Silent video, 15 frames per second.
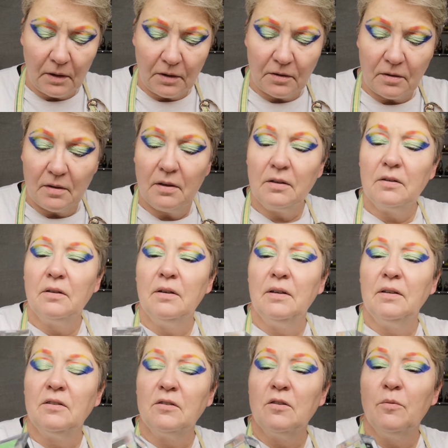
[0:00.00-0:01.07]
it's
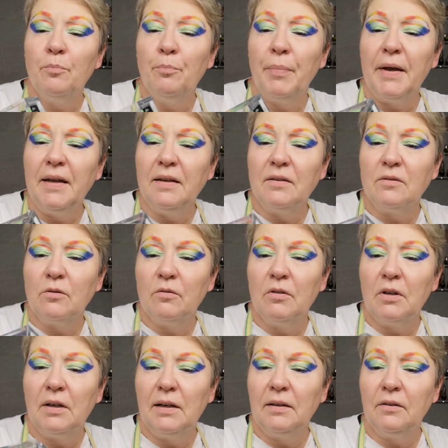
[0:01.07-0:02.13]
the base
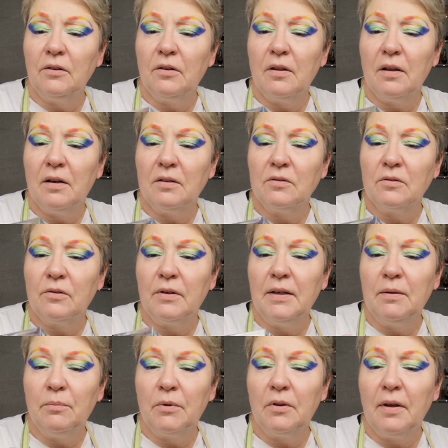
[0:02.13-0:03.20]
of the glitter that is green,